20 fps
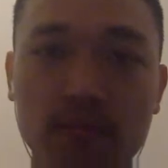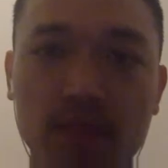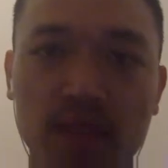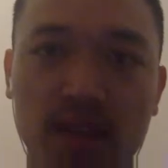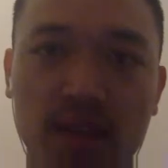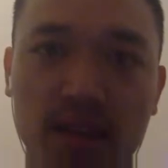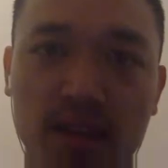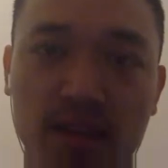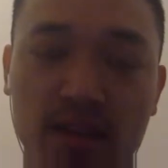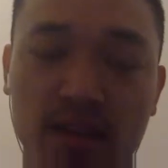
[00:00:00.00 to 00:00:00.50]

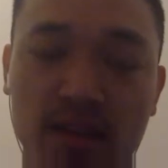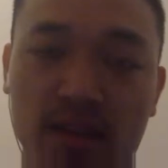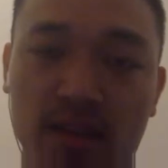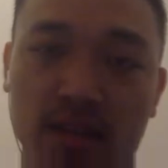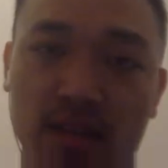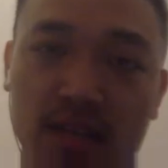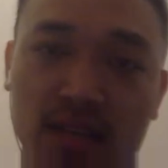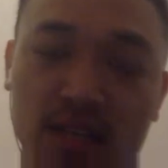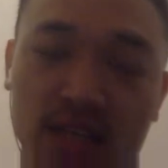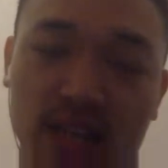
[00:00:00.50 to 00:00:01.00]
in
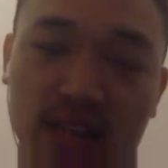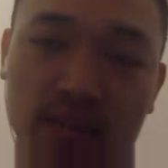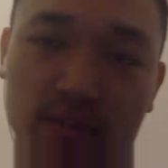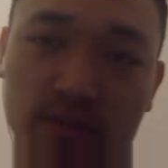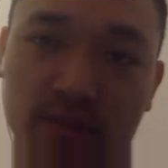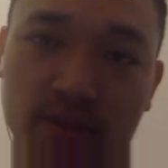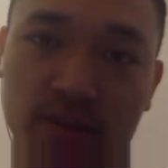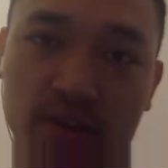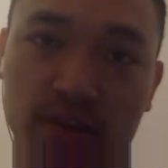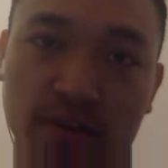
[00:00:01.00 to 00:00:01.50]
sets and
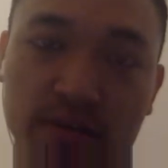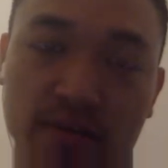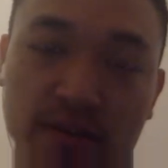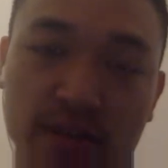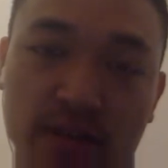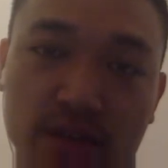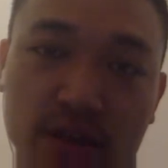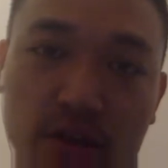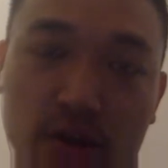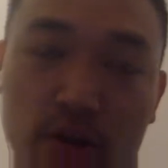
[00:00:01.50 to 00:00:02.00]
reserves.
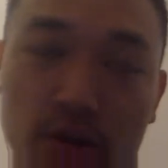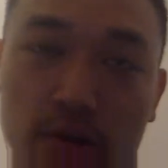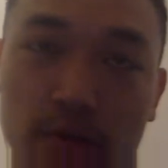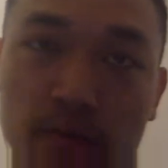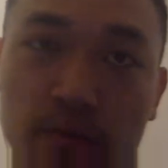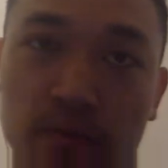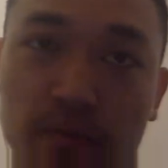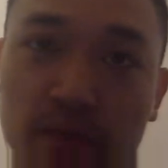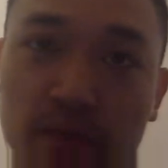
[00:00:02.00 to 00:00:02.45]
So